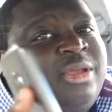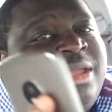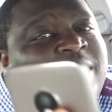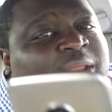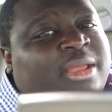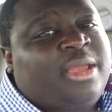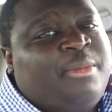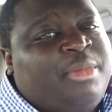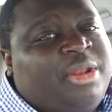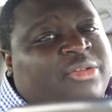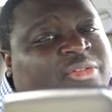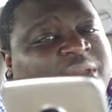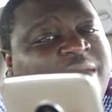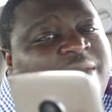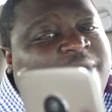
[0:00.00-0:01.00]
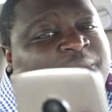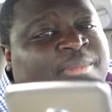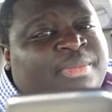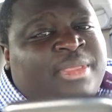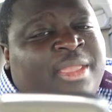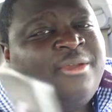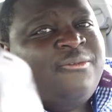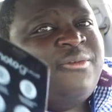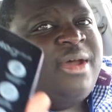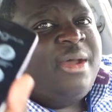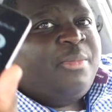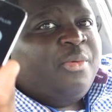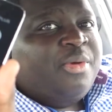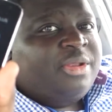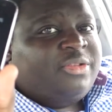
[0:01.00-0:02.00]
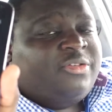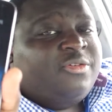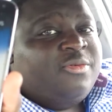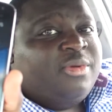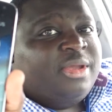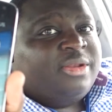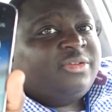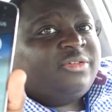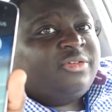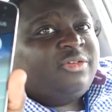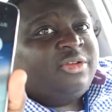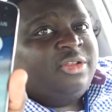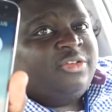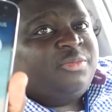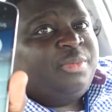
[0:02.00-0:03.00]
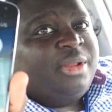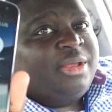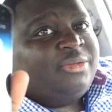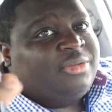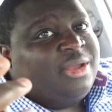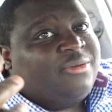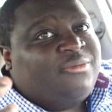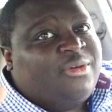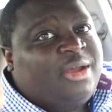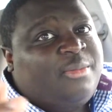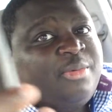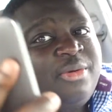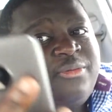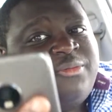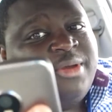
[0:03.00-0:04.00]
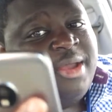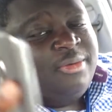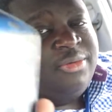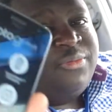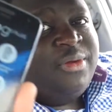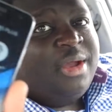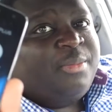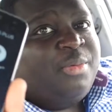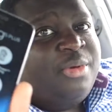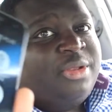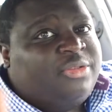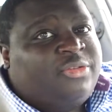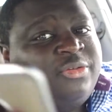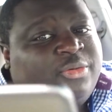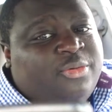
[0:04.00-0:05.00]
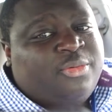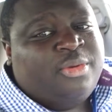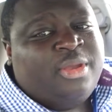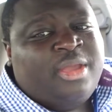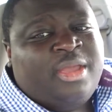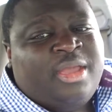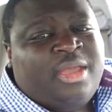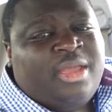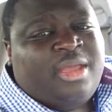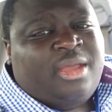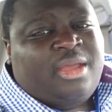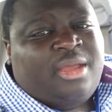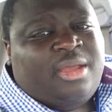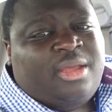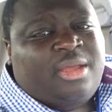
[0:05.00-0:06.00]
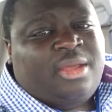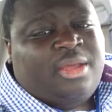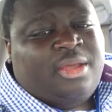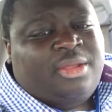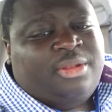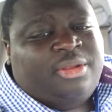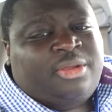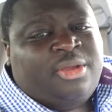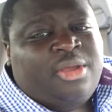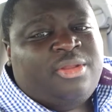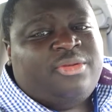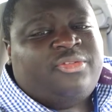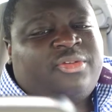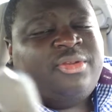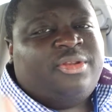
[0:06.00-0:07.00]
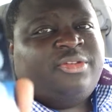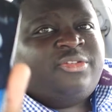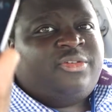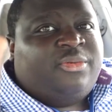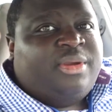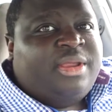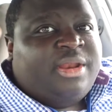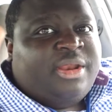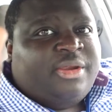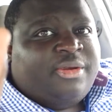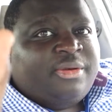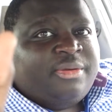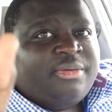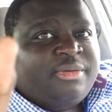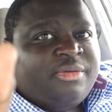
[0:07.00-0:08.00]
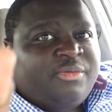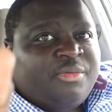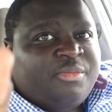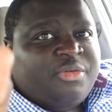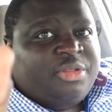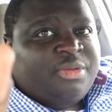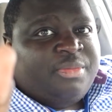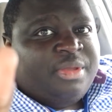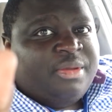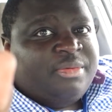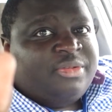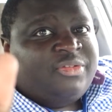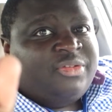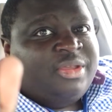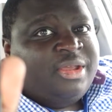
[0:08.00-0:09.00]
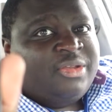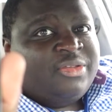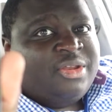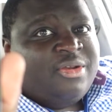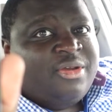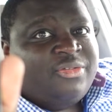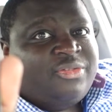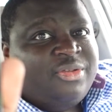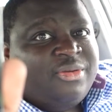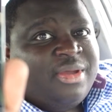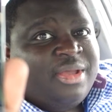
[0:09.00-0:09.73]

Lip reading: getting, I mean, it's got a 5.2 inch display. It's not 5.5, it's 5.2. The colors on the screen here, you wouldn't really be able to see it, because I know I still